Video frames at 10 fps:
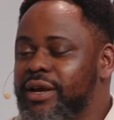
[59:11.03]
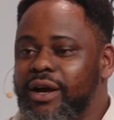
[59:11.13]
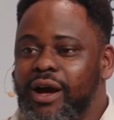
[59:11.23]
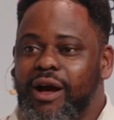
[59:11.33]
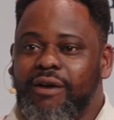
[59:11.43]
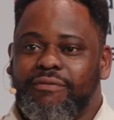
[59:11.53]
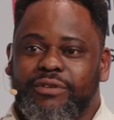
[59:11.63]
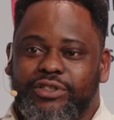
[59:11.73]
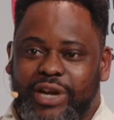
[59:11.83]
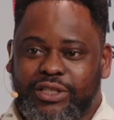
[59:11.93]
of
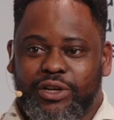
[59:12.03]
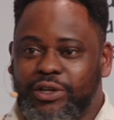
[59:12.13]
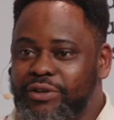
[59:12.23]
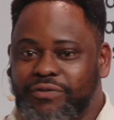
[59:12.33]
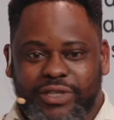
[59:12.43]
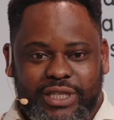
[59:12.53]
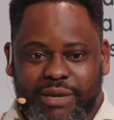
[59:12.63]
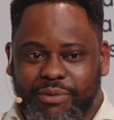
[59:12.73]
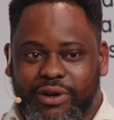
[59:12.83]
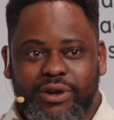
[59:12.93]
transcolonial forced
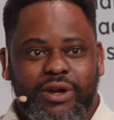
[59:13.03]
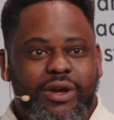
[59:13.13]
labor,